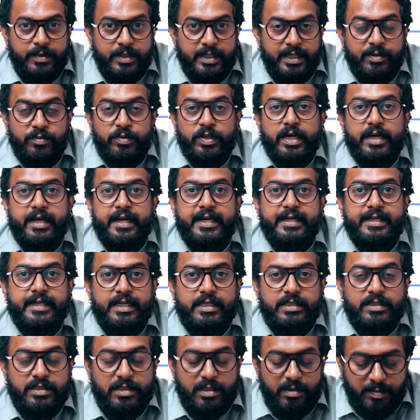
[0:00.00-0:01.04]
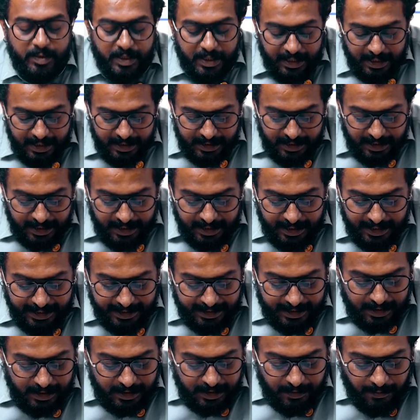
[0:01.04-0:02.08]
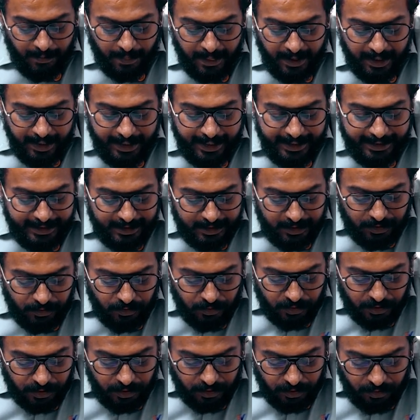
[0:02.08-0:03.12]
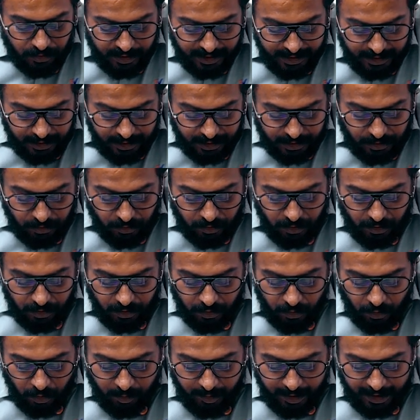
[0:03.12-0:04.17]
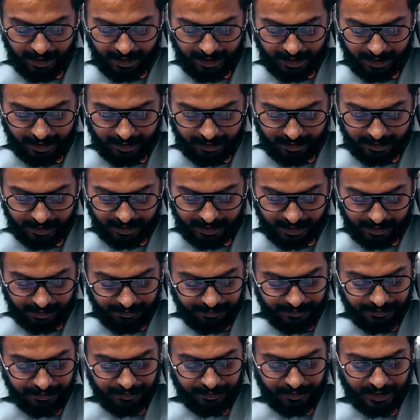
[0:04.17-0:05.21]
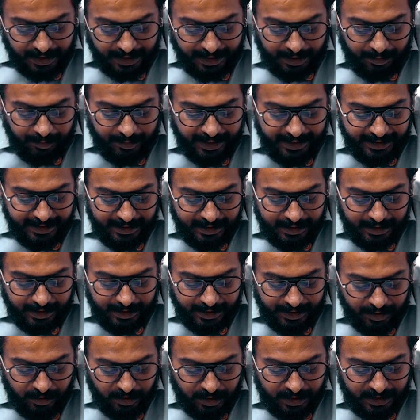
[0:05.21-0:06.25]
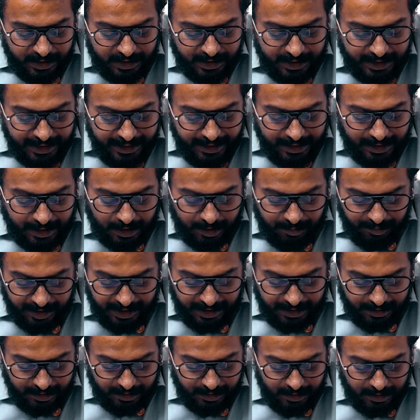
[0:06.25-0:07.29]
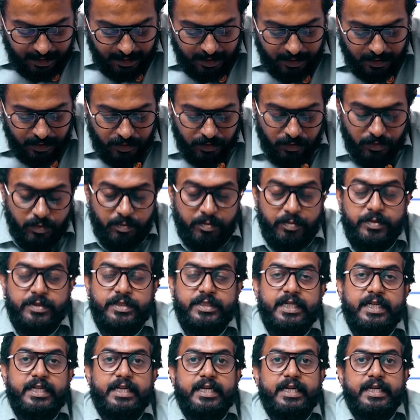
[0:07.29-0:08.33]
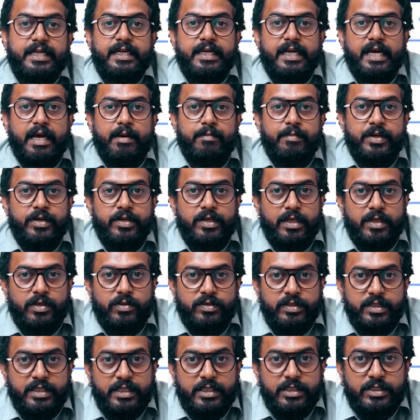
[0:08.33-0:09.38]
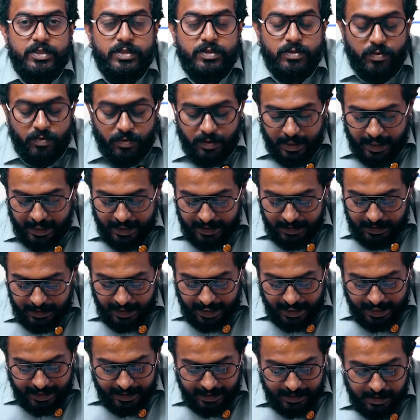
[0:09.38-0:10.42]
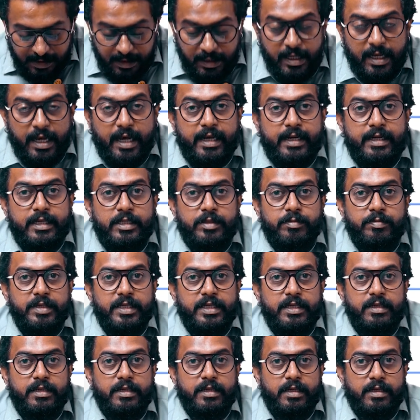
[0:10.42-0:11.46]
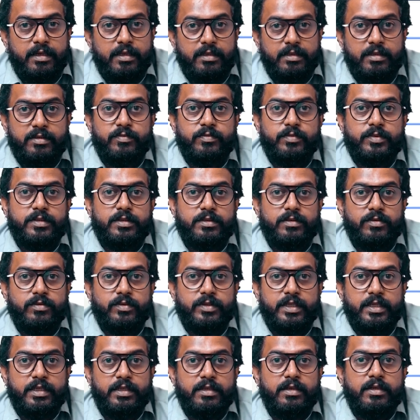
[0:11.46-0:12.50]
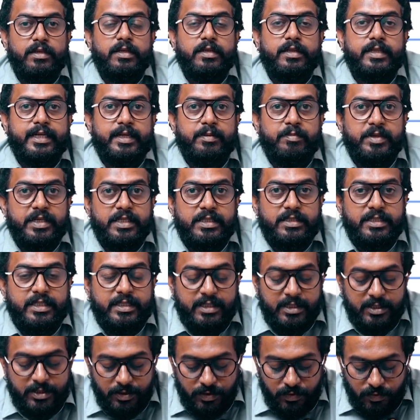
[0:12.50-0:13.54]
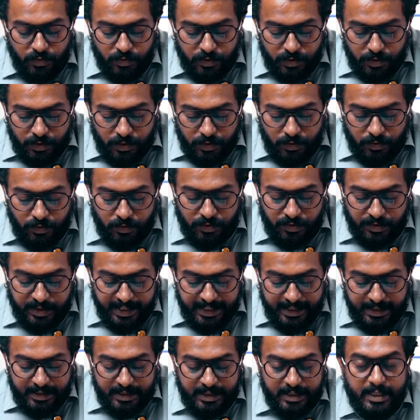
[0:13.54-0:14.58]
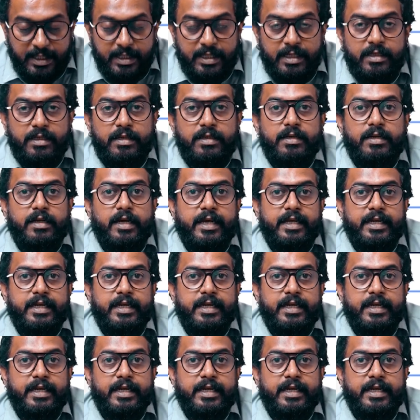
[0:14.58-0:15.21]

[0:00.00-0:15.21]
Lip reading: give the correct answer. But let's see in details. It is used to restore normal heart rhythm and maintain a regular steady heartbeat. So generally, amiodarone is known as anti-arrhythmic drug. Okay, that means it is used to treat certain